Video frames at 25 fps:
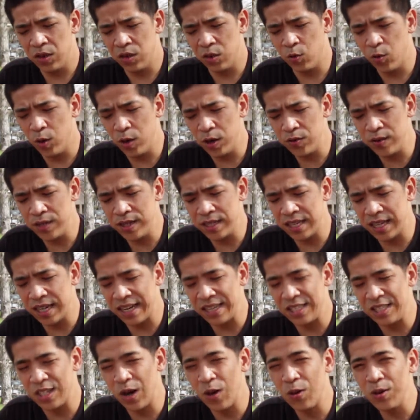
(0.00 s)
The one reason I
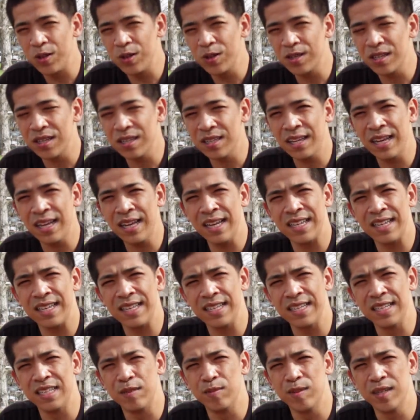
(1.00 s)
don't use it a lot
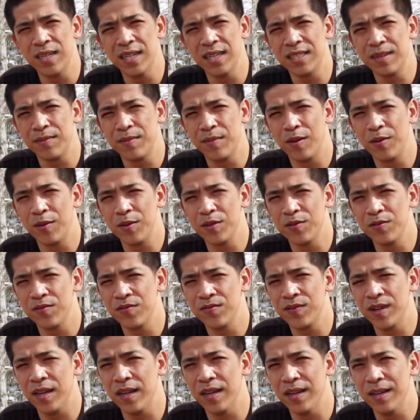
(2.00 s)
is because I'm always, if
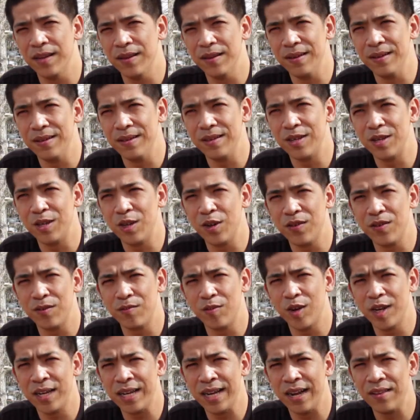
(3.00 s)
I'm
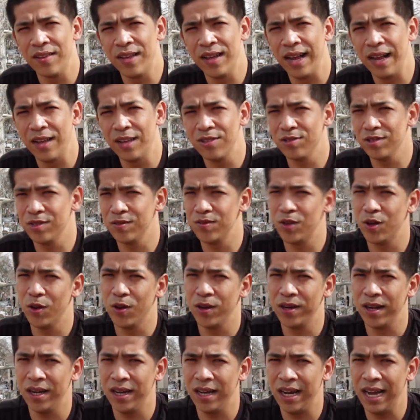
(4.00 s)
running out of the house or I'm
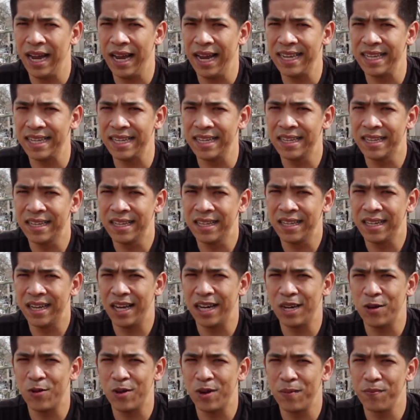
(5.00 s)
going on a hike,
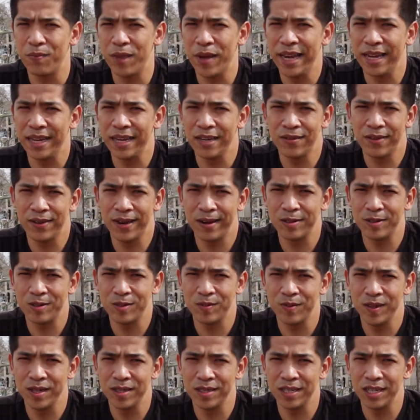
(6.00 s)
I don't want to bang it around
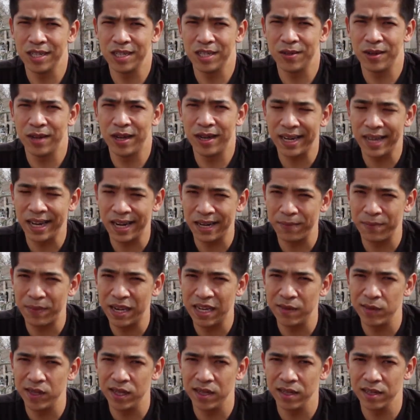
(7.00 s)
too much. I kind of
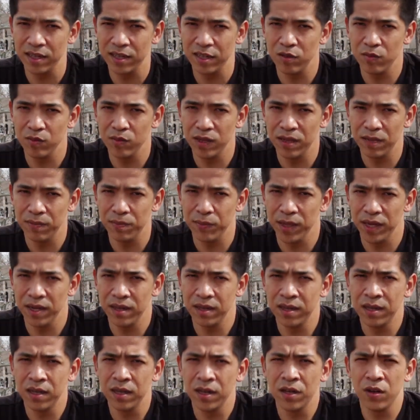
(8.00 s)
baby it a little bit, but
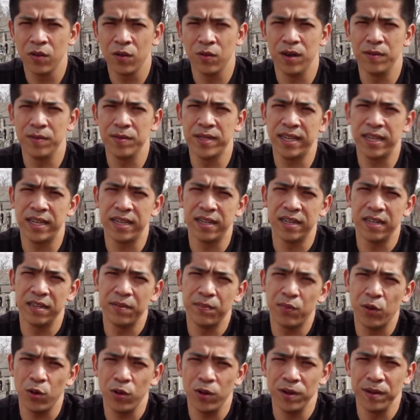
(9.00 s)
when I'm taking an
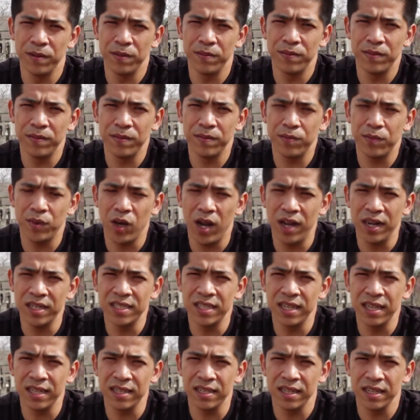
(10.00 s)
important
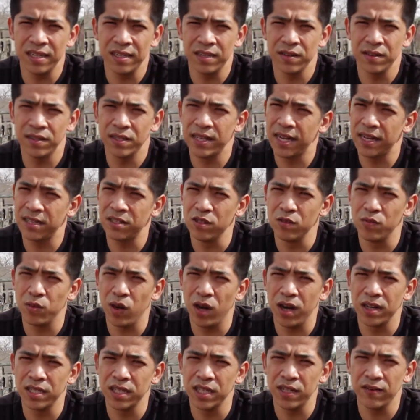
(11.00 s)
project, like the tattoo
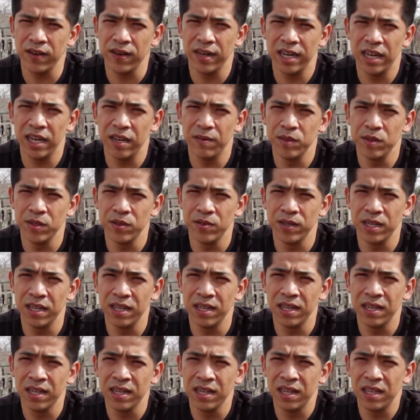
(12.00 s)
project right now I'm doing,
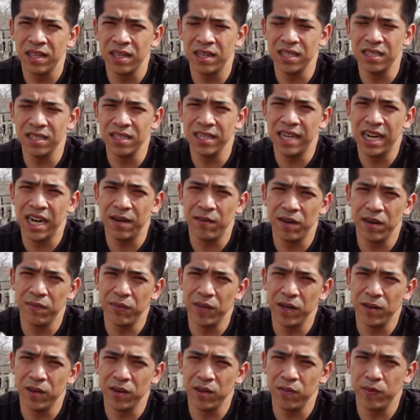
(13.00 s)
this is the camera I
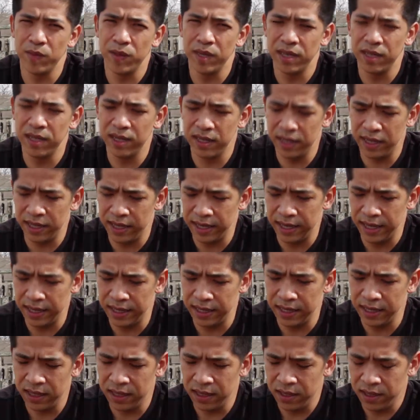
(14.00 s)
bring with me.
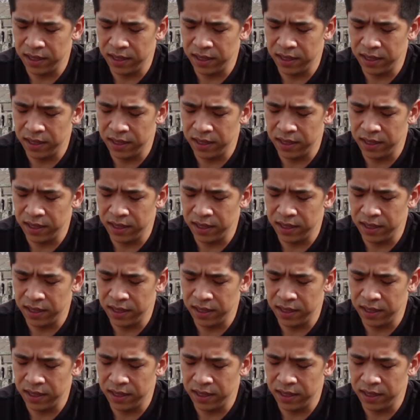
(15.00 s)
And